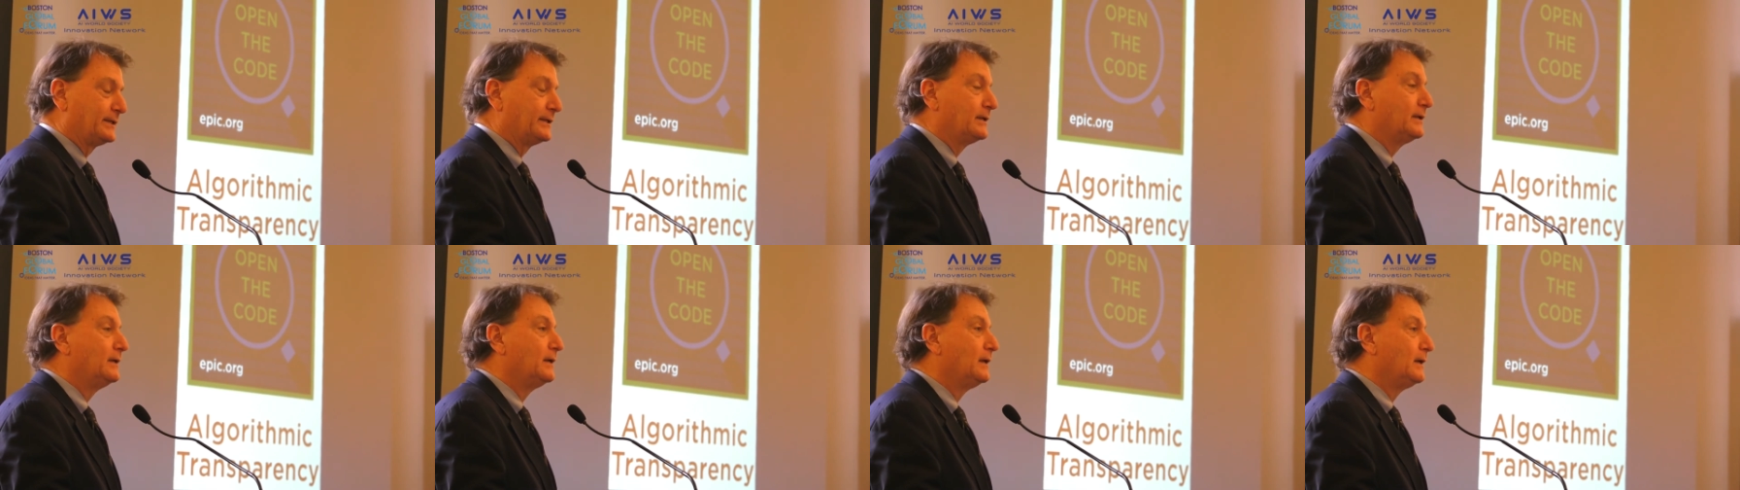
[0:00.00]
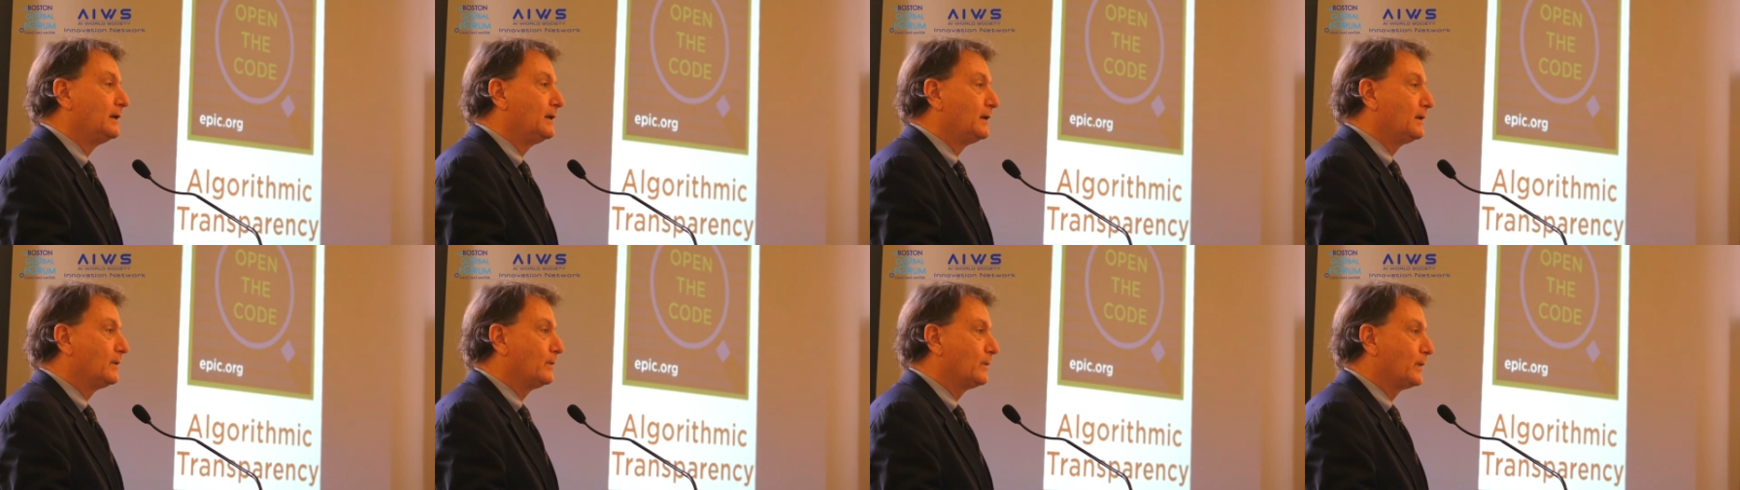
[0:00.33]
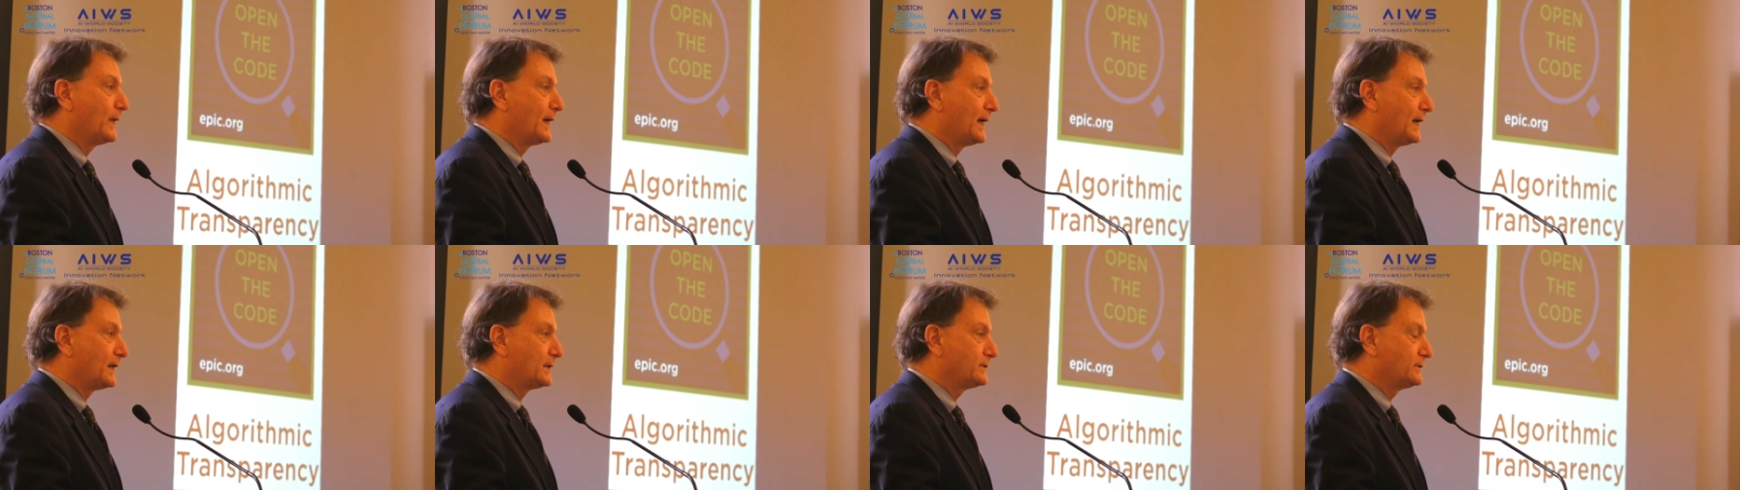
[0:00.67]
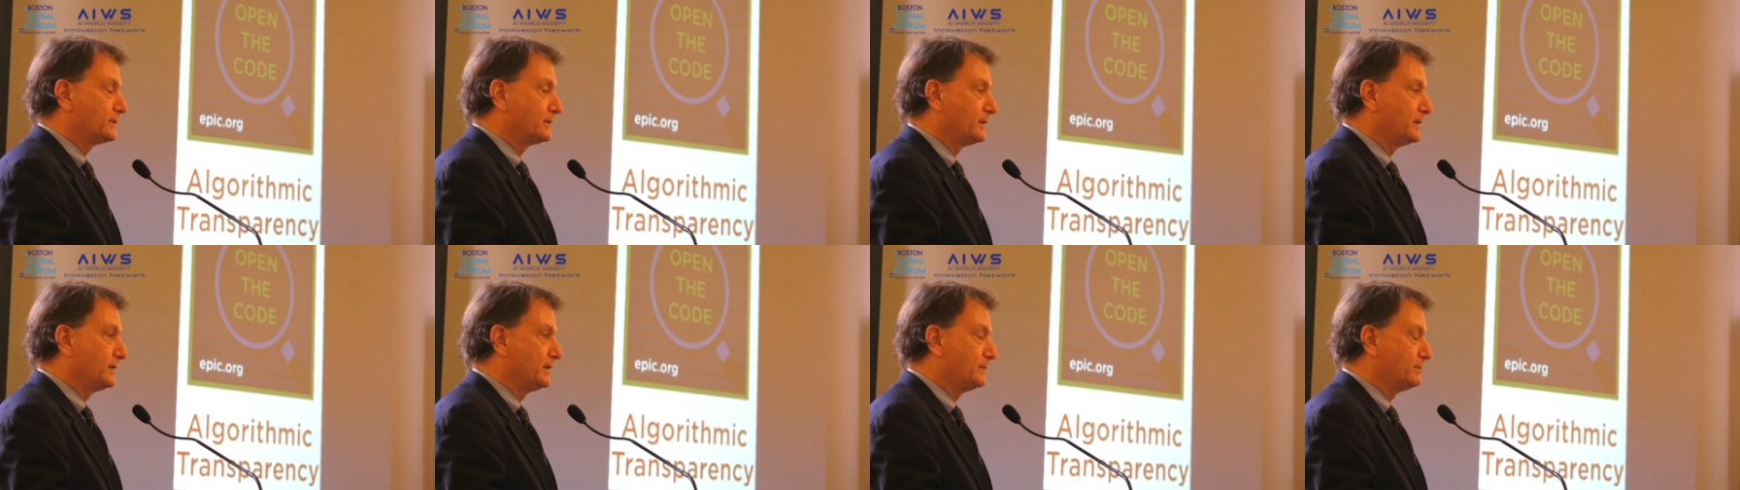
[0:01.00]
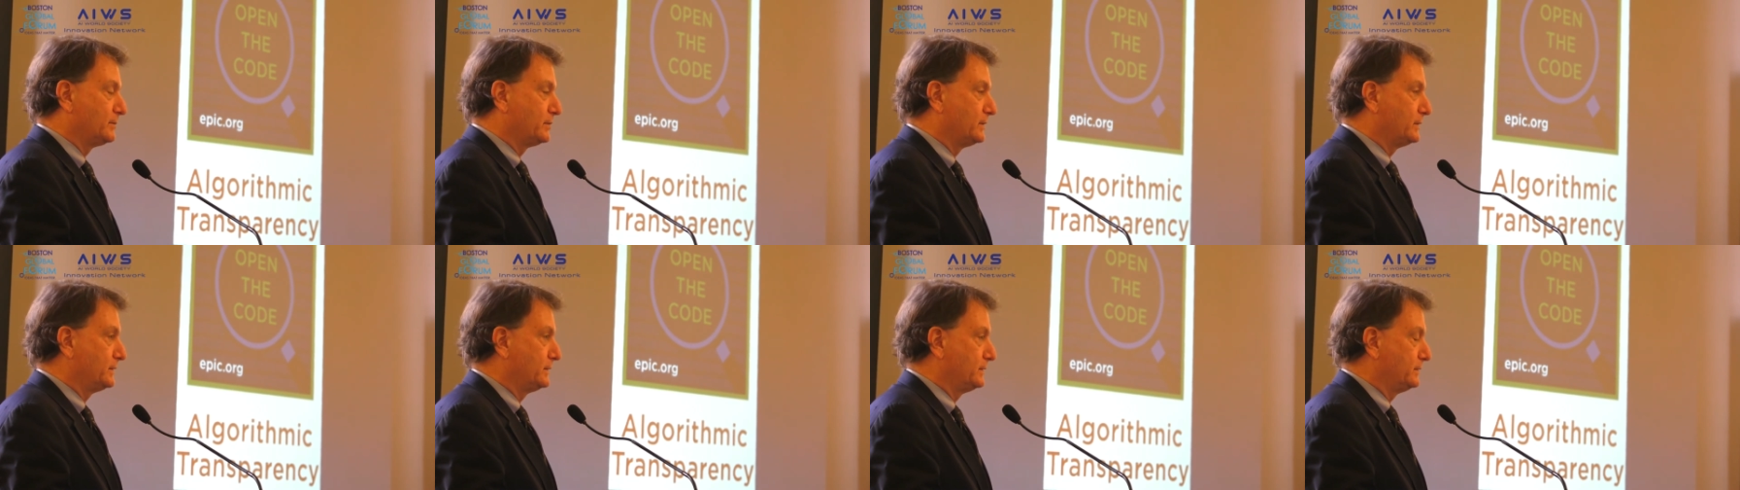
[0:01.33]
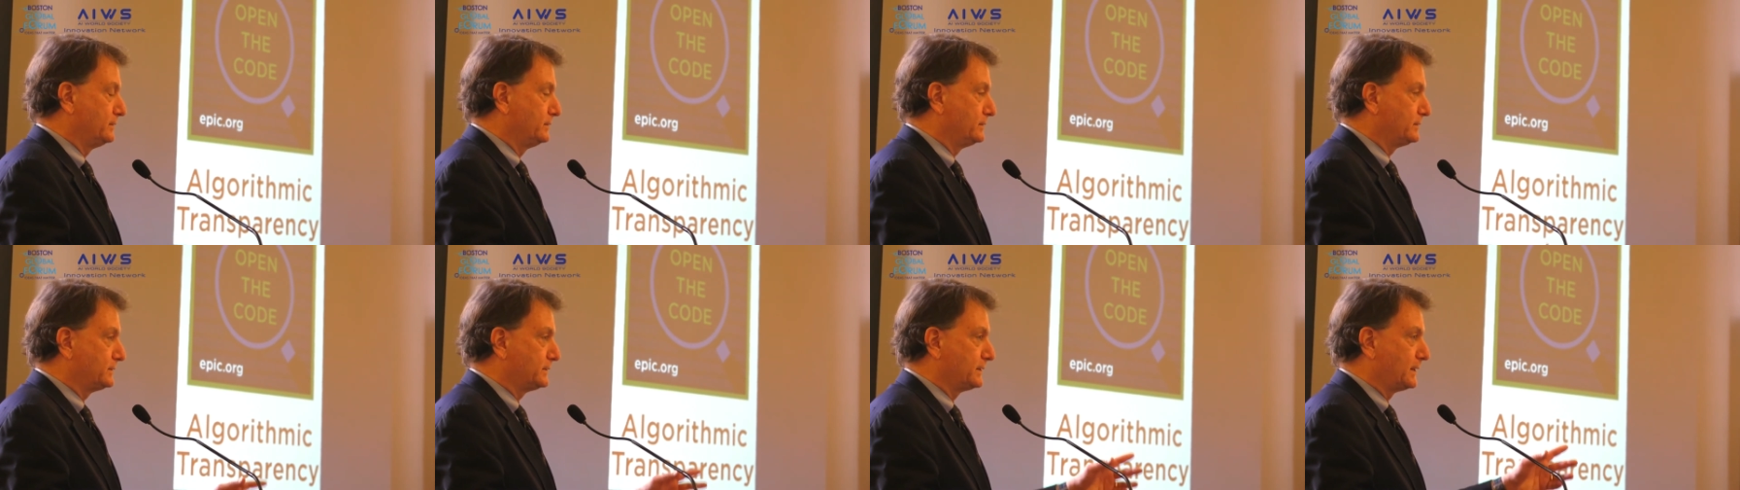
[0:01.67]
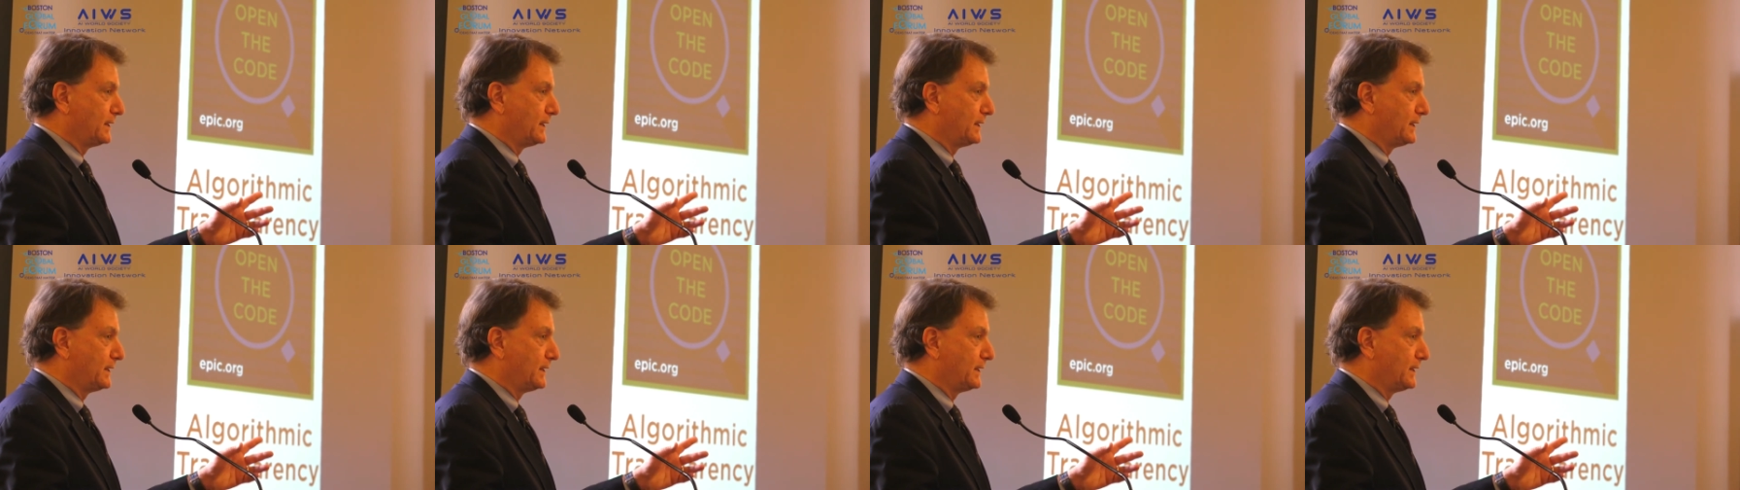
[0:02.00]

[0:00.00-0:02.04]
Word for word: produced uh, screen cleaners,